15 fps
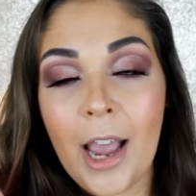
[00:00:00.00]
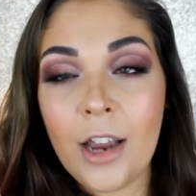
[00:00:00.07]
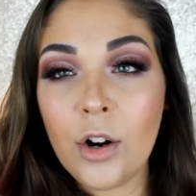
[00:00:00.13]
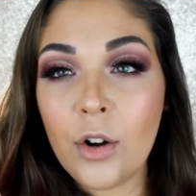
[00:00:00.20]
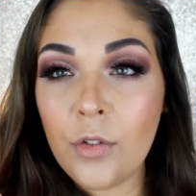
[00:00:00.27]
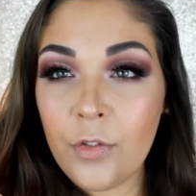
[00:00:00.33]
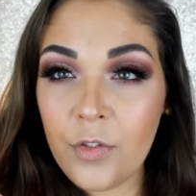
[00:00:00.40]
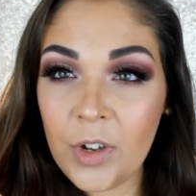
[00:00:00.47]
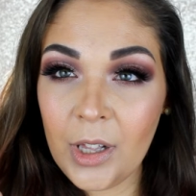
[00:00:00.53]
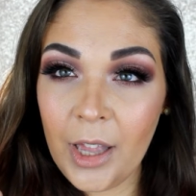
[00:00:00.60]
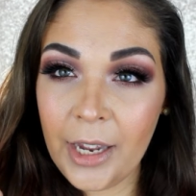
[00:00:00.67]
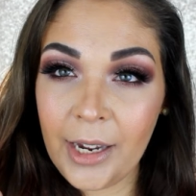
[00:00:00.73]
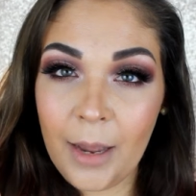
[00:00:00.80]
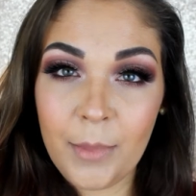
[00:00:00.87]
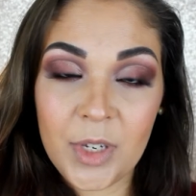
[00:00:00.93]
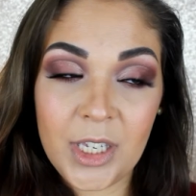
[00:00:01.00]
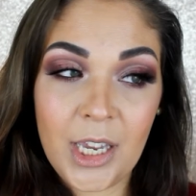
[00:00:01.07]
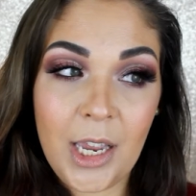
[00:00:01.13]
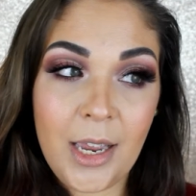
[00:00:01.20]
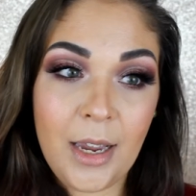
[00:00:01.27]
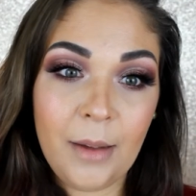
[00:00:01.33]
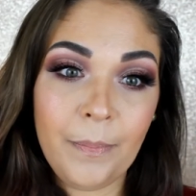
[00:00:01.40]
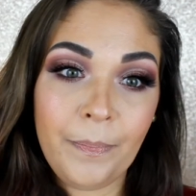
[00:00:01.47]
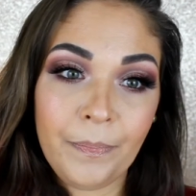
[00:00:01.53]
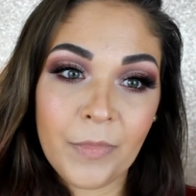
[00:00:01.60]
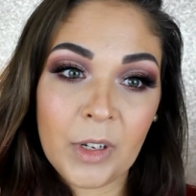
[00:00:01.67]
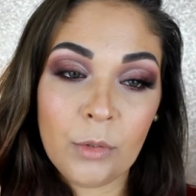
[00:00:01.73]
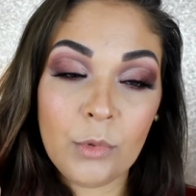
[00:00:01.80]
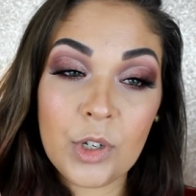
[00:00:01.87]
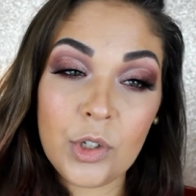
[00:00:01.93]
I don't feel like I'm seeing
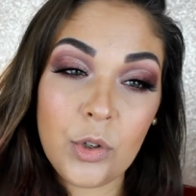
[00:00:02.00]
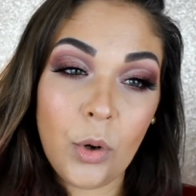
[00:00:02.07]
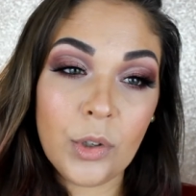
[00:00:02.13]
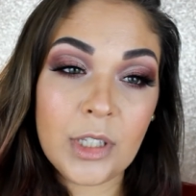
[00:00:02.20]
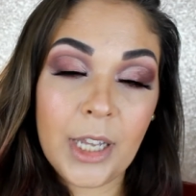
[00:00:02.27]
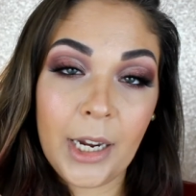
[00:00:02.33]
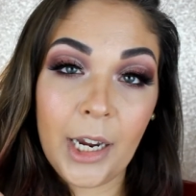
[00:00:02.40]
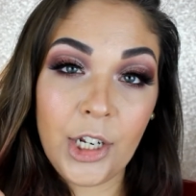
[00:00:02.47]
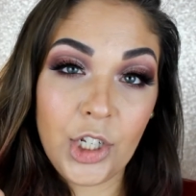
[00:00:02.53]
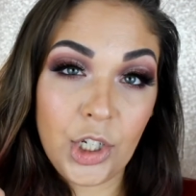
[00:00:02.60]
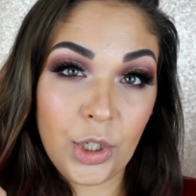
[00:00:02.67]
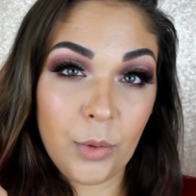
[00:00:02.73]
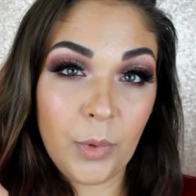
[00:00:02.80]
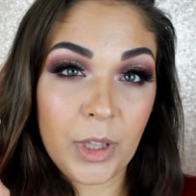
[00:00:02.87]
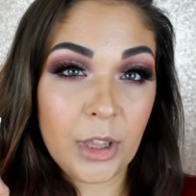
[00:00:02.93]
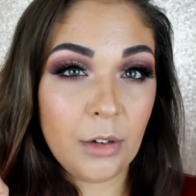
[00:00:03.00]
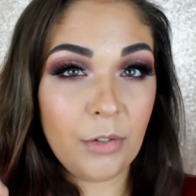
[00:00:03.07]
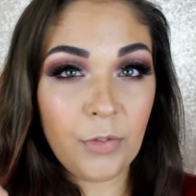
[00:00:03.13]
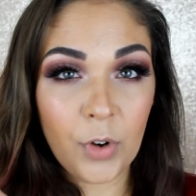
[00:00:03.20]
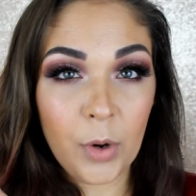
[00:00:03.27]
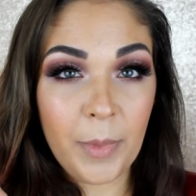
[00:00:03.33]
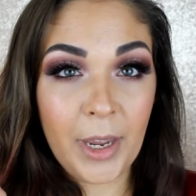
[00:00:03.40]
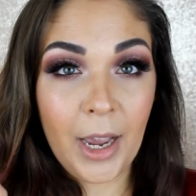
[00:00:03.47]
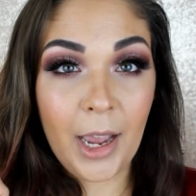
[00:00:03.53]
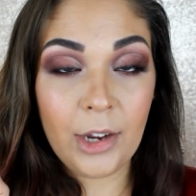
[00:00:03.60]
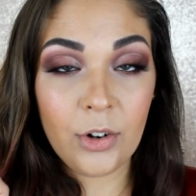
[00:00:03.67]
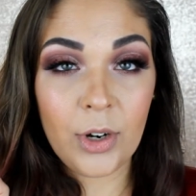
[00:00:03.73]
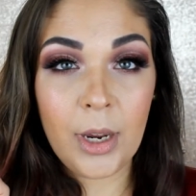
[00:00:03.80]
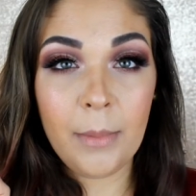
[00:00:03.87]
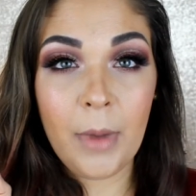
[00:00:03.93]
results like I do with the firming eye
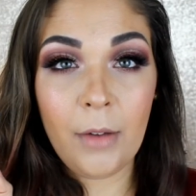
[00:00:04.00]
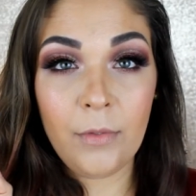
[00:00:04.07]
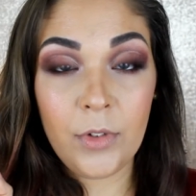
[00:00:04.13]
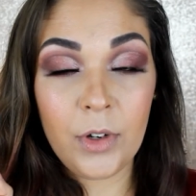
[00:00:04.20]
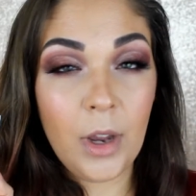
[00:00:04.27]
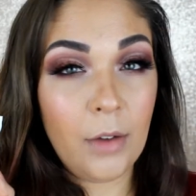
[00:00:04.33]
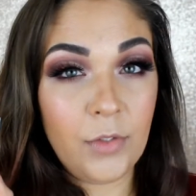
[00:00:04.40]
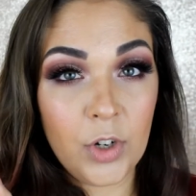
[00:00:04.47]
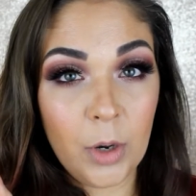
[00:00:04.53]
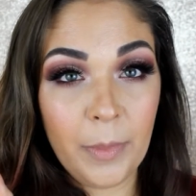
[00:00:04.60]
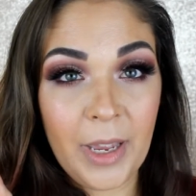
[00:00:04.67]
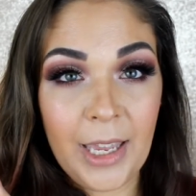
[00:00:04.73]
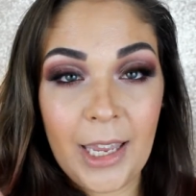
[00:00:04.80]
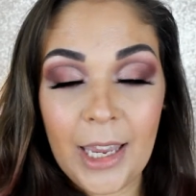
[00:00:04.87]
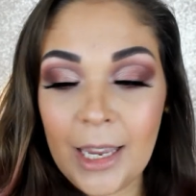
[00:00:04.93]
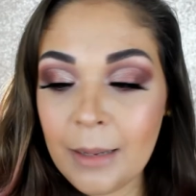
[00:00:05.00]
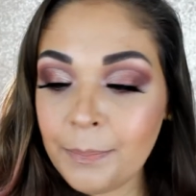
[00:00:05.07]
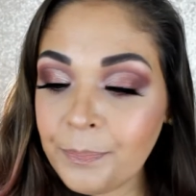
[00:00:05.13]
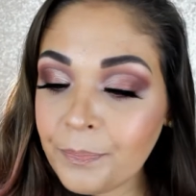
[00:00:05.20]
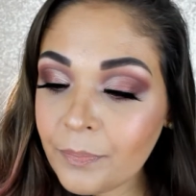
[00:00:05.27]
cream of, of Derma E.